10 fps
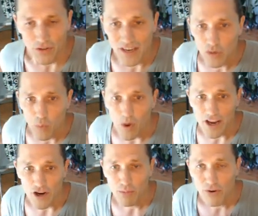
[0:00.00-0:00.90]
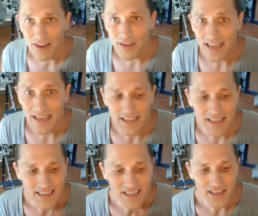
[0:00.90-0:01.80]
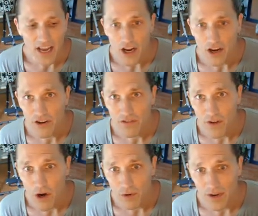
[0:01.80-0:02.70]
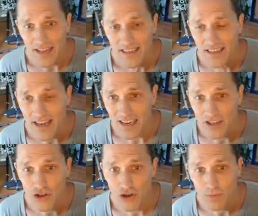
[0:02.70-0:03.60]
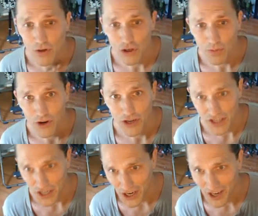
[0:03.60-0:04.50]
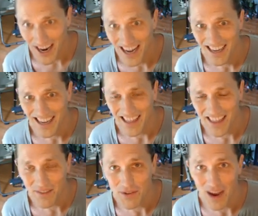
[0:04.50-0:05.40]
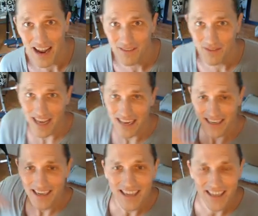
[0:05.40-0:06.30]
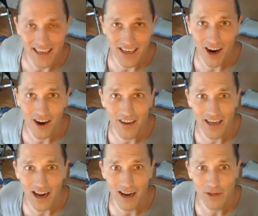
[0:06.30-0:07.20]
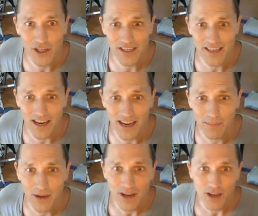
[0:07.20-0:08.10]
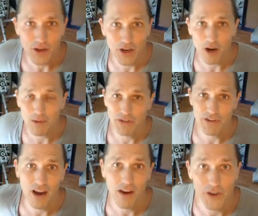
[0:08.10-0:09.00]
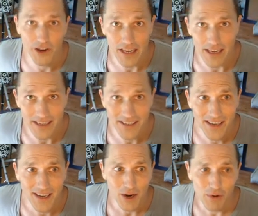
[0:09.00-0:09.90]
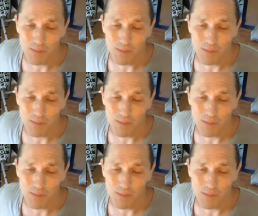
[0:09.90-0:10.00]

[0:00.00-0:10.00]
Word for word: So this way your private keys stay on your phone and stay super, super secure. And then if you have that key guardian option set up, you can always recover your keys.